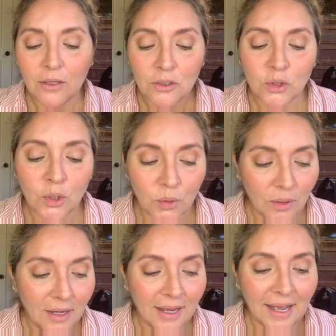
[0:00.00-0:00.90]

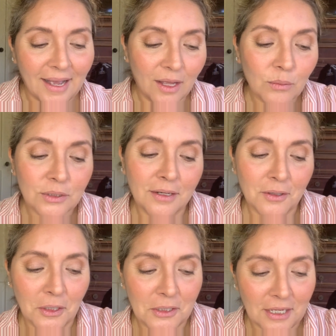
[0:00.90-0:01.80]
So I almost had a
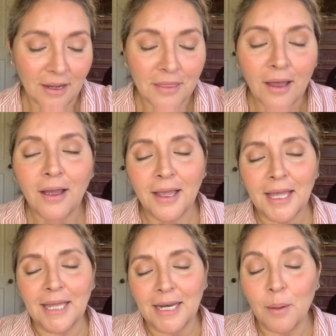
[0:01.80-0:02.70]
heart attack. I thought I
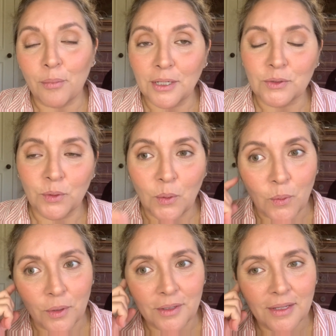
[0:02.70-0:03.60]
had not pressed
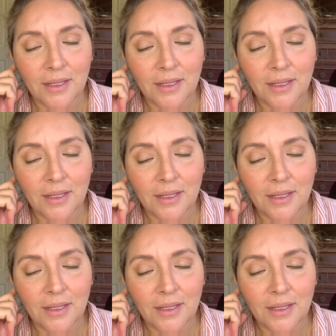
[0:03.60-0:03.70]
record.